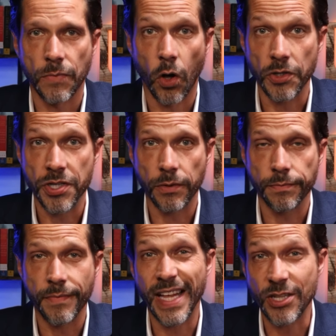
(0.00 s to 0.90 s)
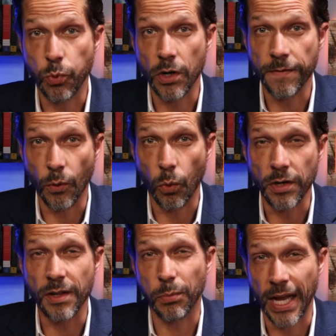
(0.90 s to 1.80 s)
Also, that's word for
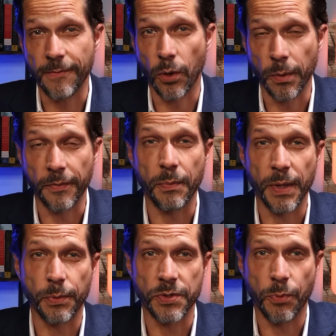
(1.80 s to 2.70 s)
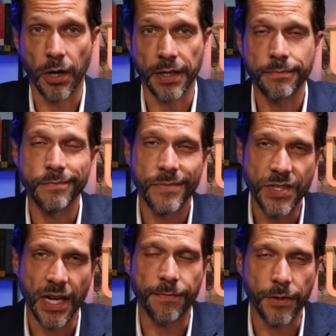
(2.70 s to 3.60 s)
word the platform of the People's Party,
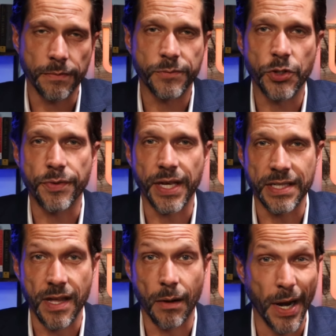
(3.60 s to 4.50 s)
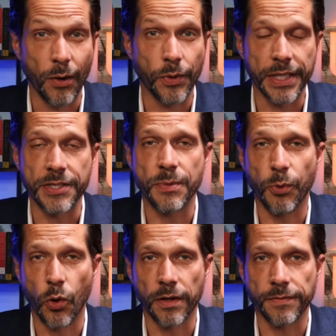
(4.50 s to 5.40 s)
save for two things that I'm not really in
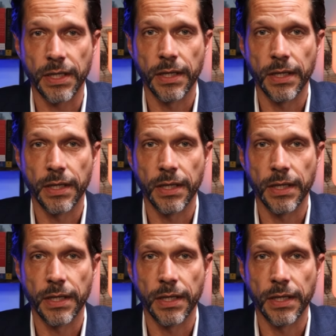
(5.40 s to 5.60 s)
support of,